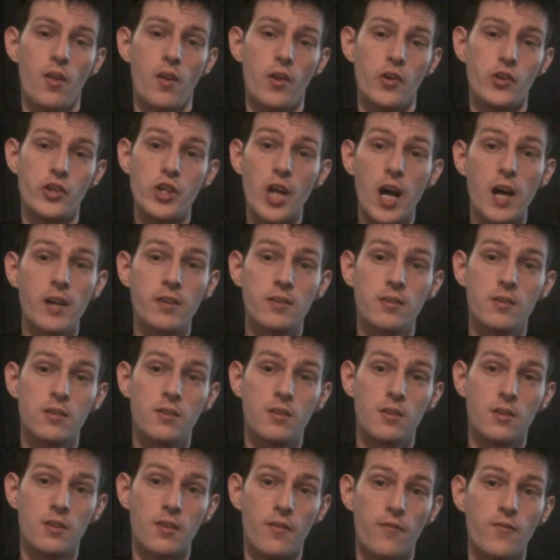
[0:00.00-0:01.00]

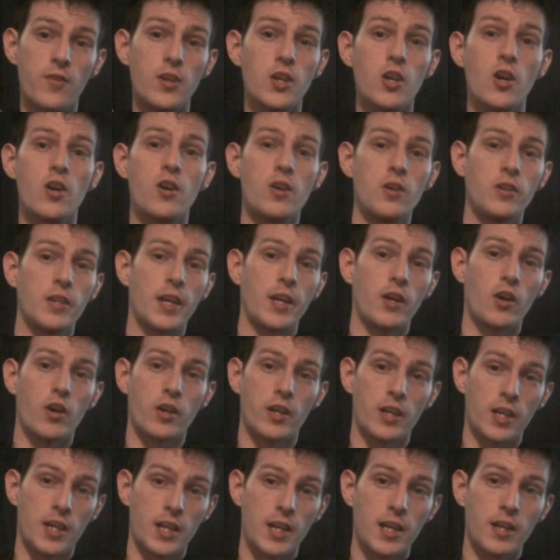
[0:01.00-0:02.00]
just the video that got
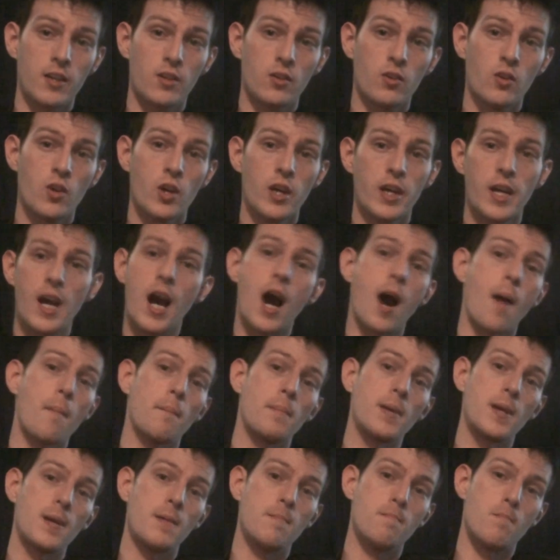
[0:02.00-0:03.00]
hit can't
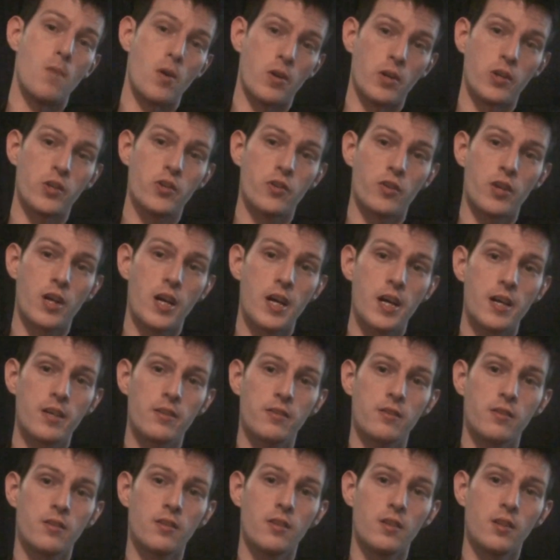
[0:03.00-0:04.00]
be
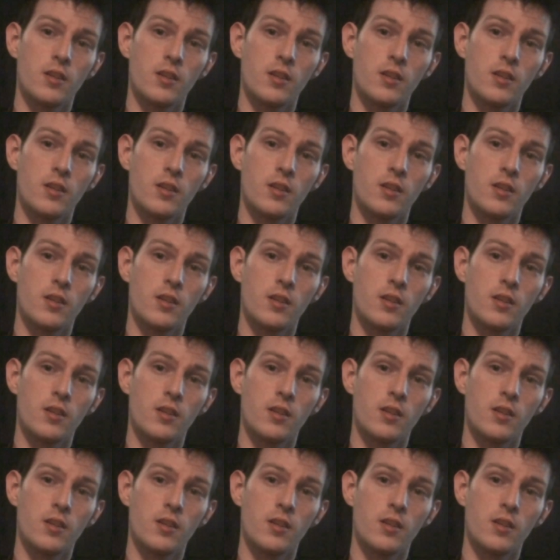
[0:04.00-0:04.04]
monetized,